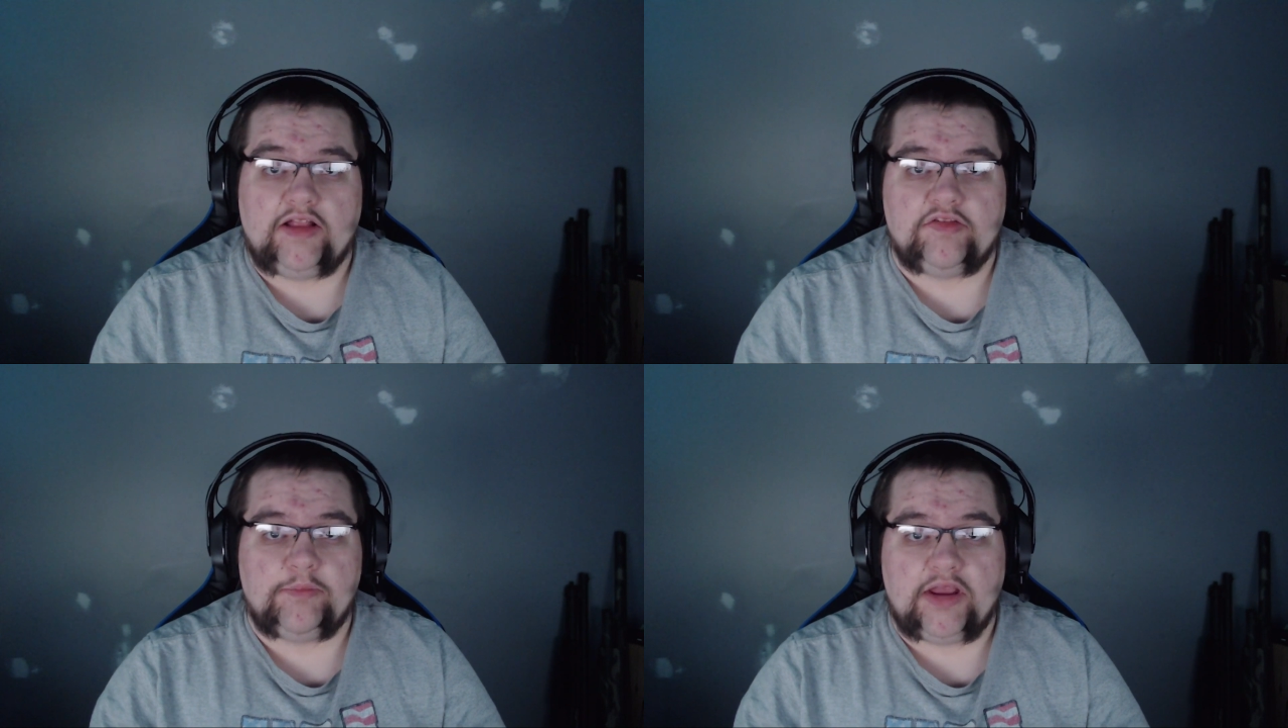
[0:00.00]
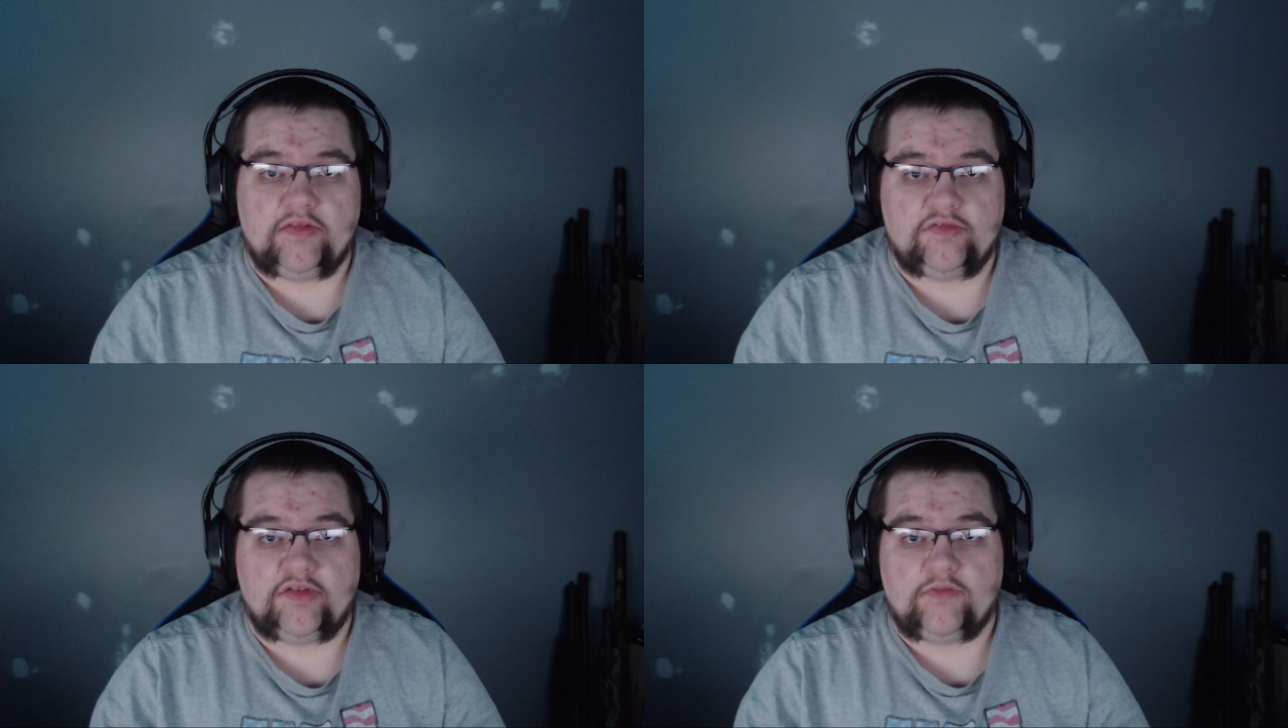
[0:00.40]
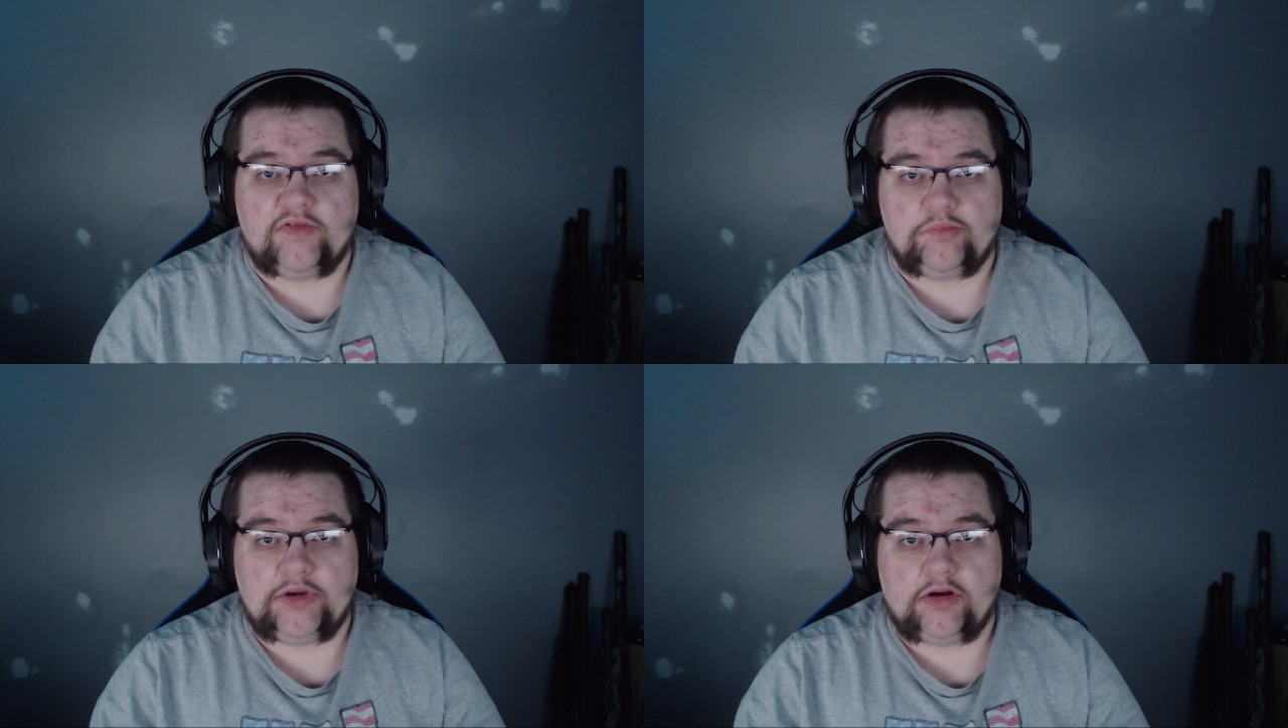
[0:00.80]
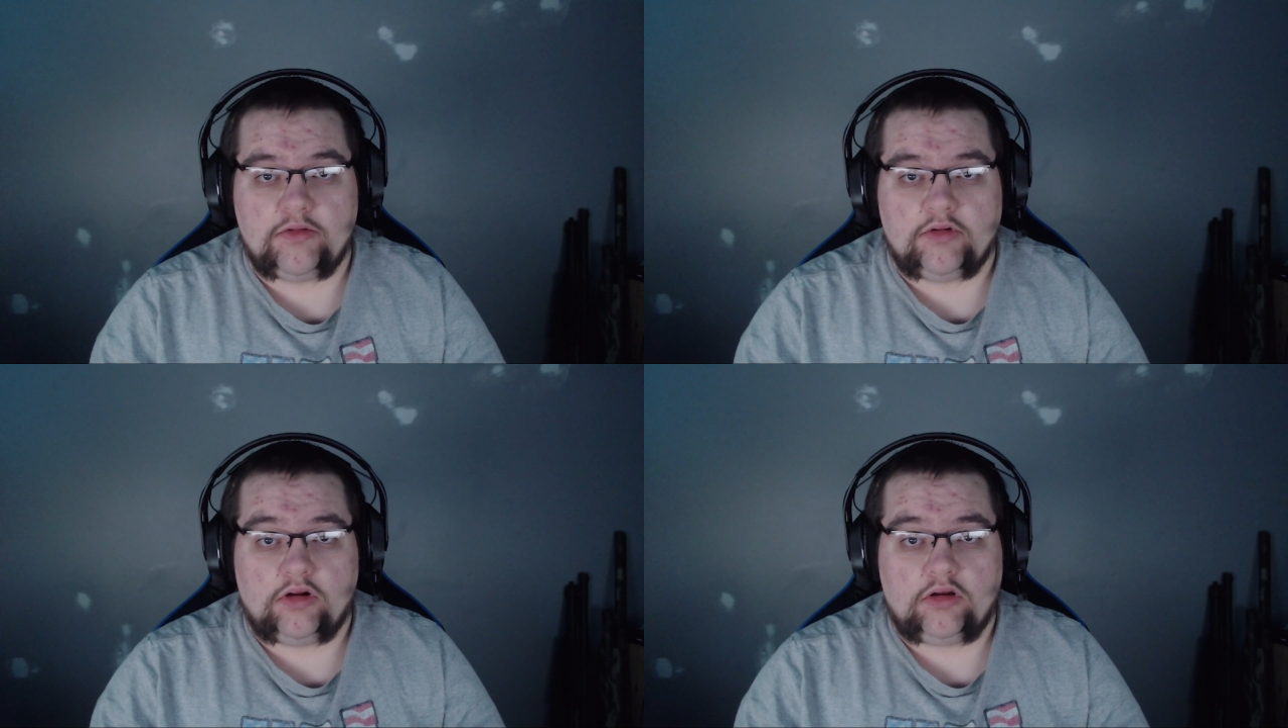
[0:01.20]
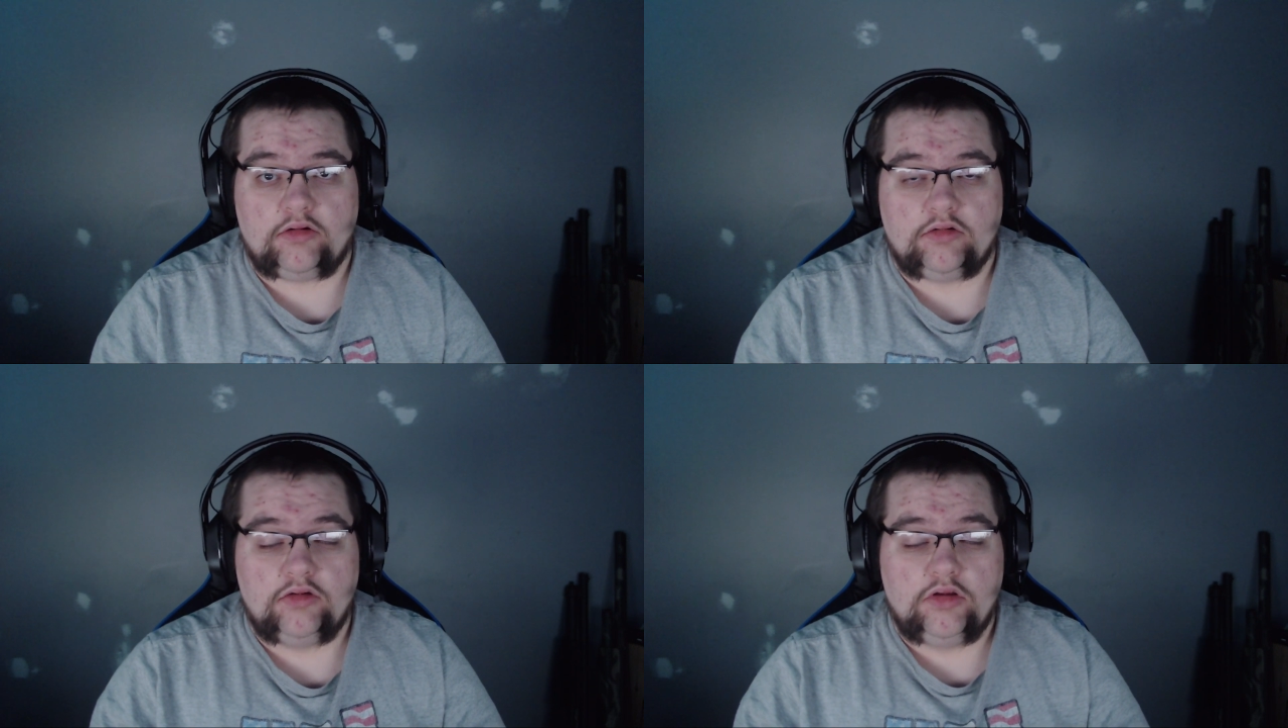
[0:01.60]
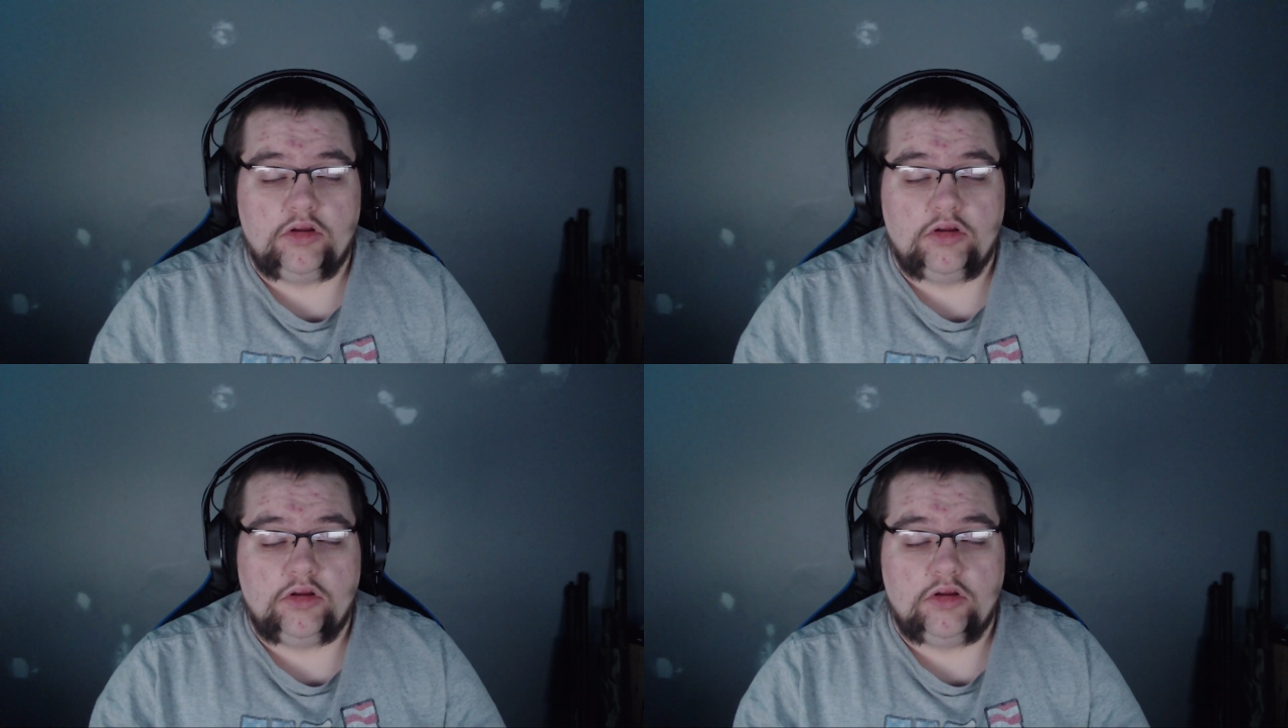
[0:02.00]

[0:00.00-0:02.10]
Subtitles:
Lots of bad stuff has been going on.